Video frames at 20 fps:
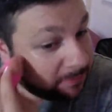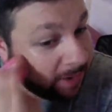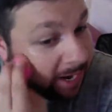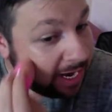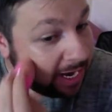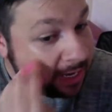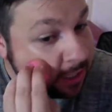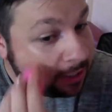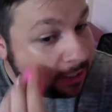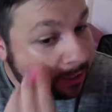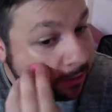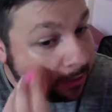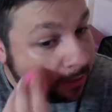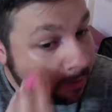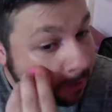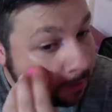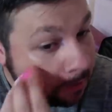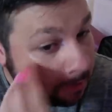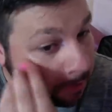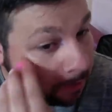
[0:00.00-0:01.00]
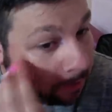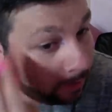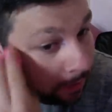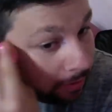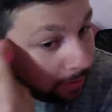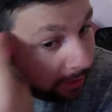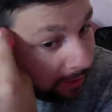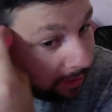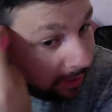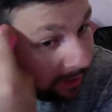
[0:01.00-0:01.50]
red.
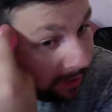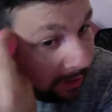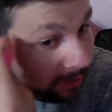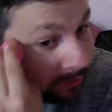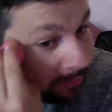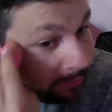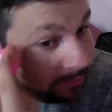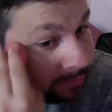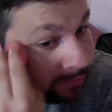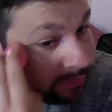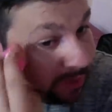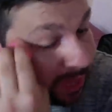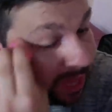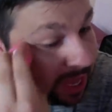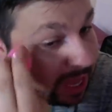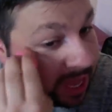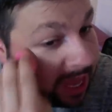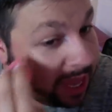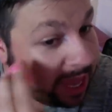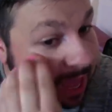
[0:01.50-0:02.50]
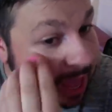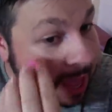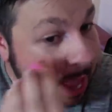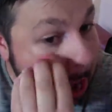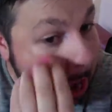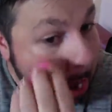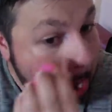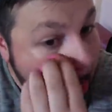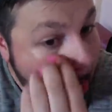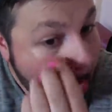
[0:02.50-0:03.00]

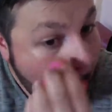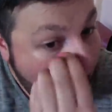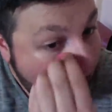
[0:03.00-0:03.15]
Ma'am.